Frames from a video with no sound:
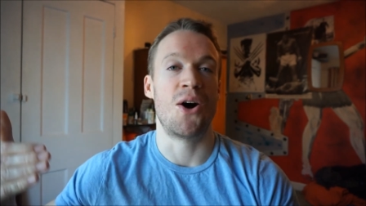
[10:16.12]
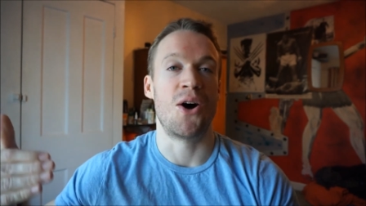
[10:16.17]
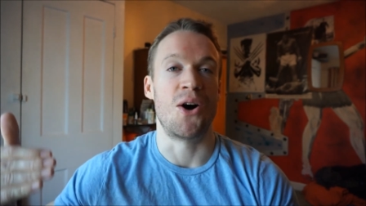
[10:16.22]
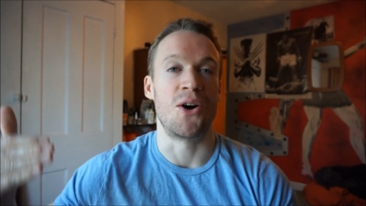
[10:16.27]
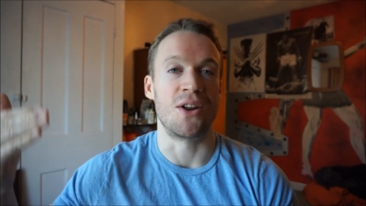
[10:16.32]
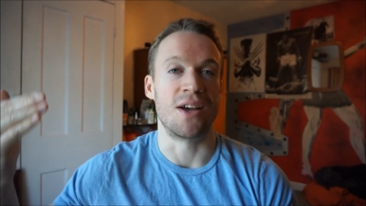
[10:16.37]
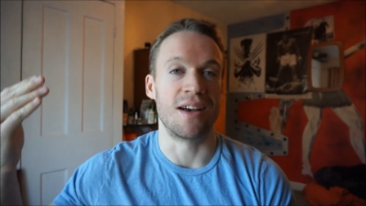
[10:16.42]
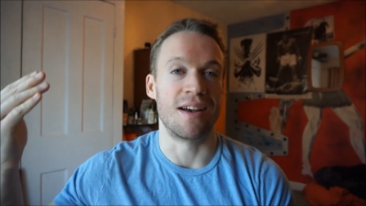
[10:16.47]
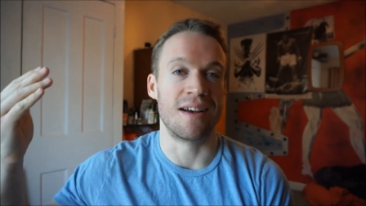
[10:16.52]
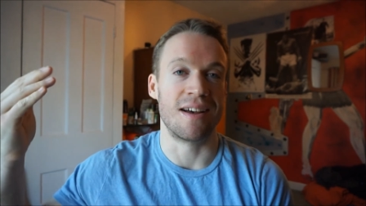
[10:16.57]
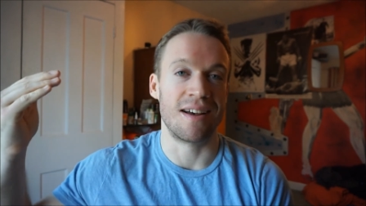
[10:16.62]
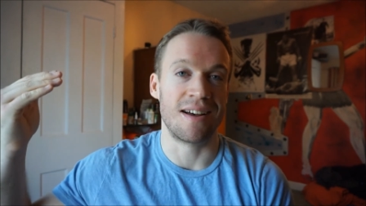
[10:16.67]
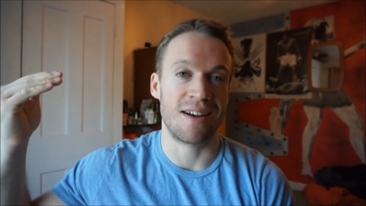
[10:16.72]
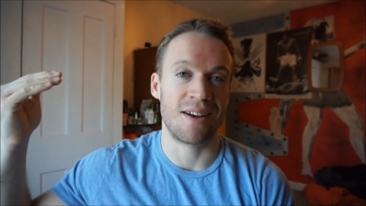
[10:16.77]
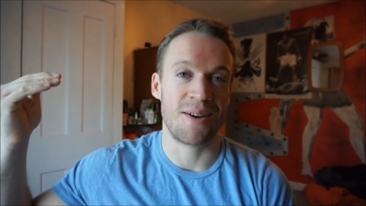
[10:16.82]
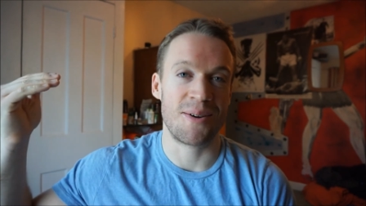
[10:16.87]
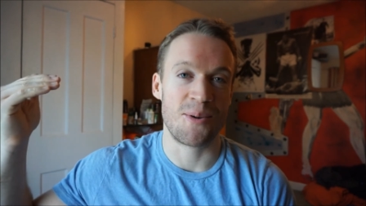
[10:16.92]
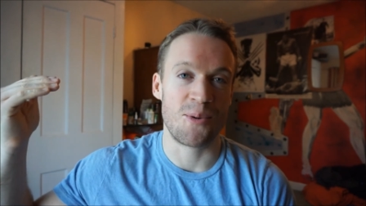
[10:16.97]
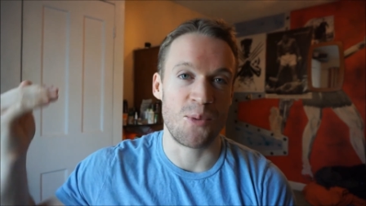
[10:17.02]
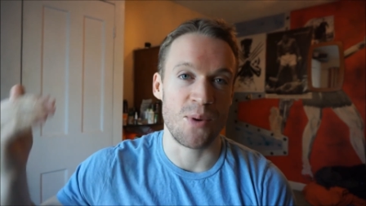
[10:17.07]
on
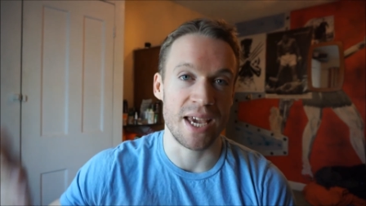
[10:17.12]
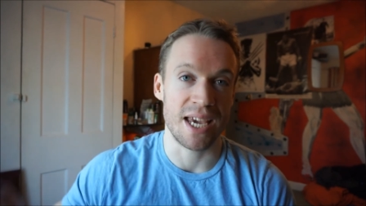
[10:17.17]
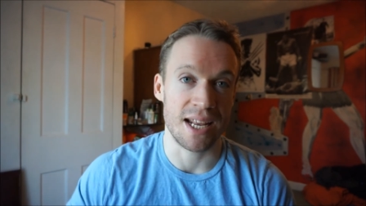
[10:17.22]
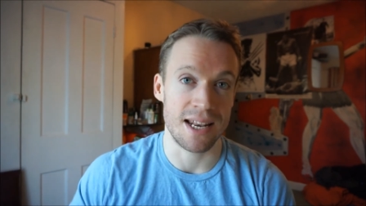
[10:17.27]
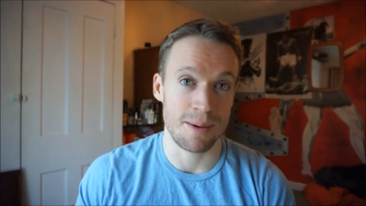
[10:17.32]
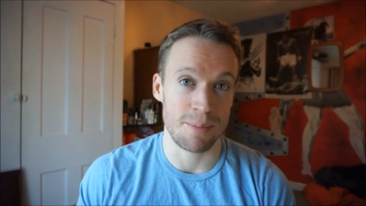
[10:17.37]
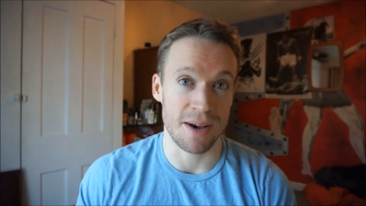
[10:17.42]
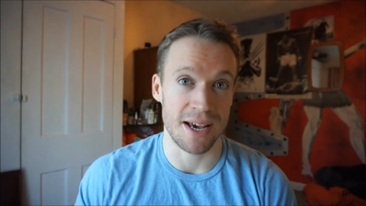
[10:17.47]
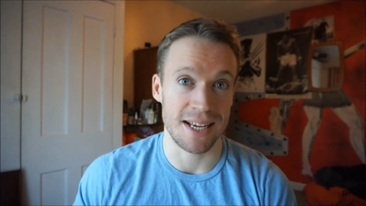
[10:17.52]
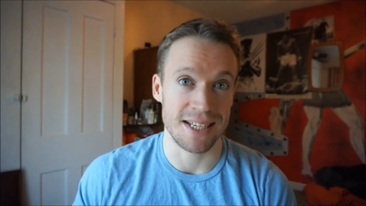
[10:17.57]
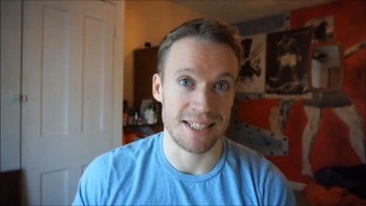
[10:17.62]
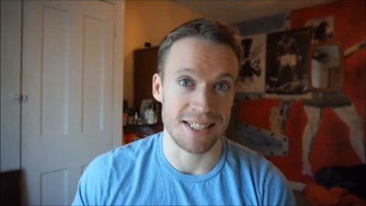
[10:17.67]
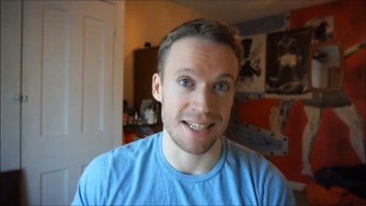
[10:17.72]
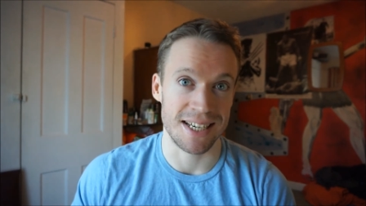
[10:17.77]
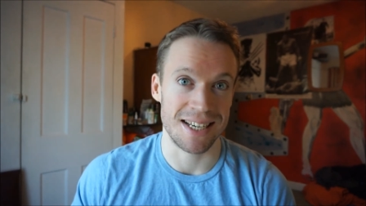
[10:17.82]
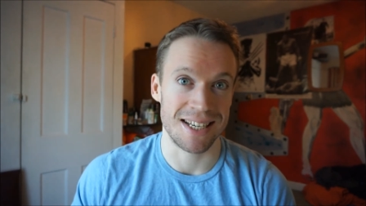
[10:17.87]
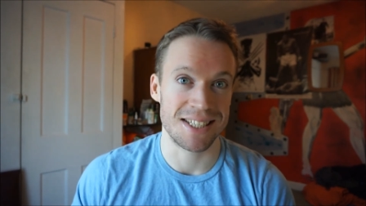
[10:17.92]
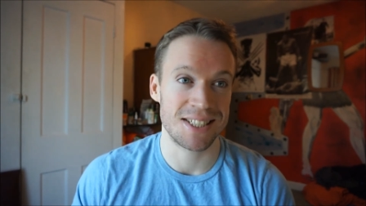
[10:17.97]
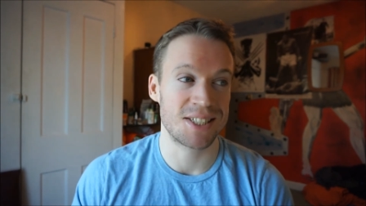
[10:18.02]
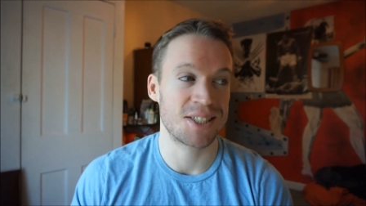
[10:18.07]
a weekly
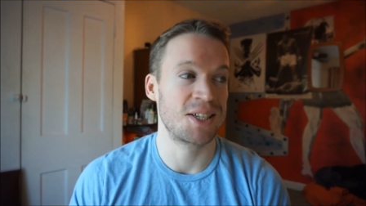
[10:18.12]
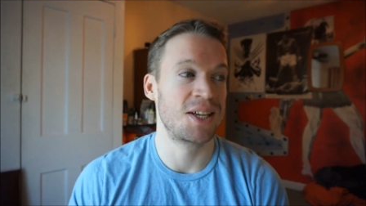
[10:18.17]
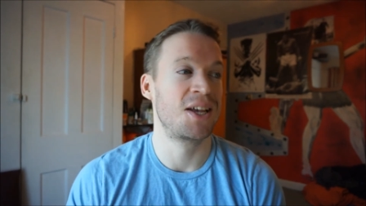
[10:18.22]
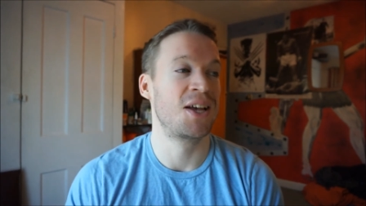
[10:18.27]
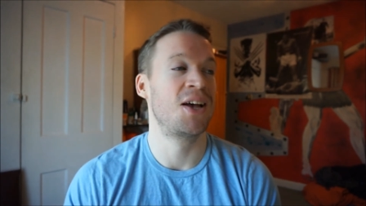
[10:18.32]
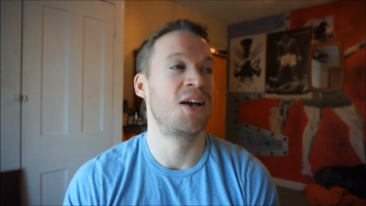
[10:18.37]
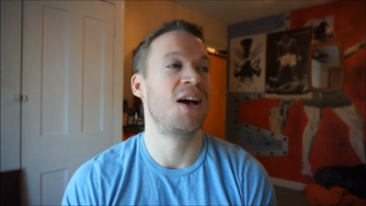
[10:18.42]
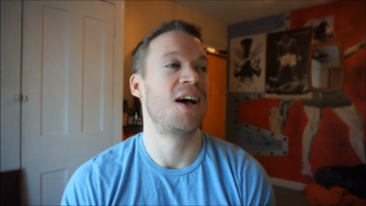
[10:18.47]
basis.